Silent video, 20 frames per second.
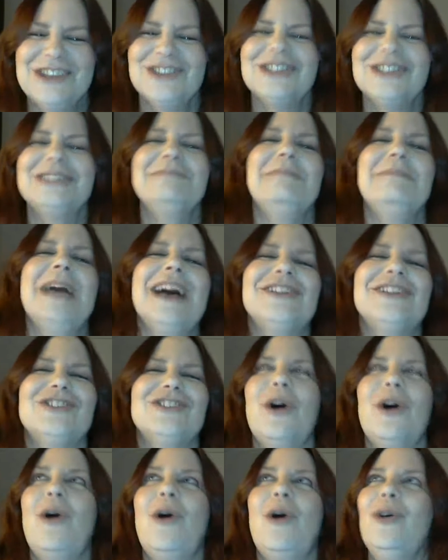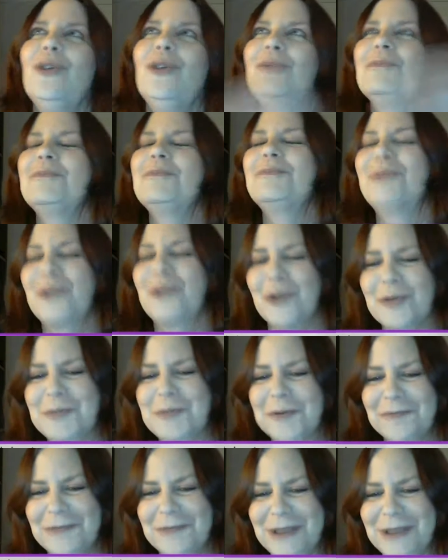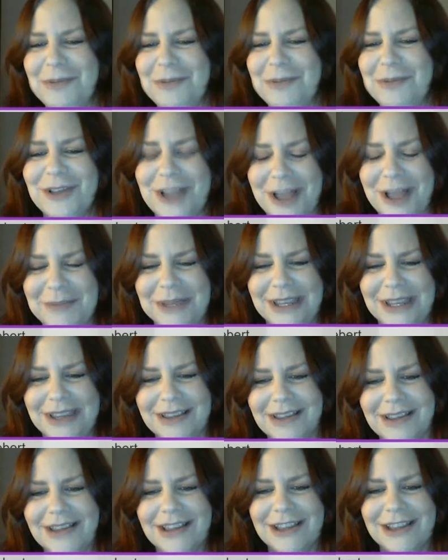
just imagine a whole group of people coming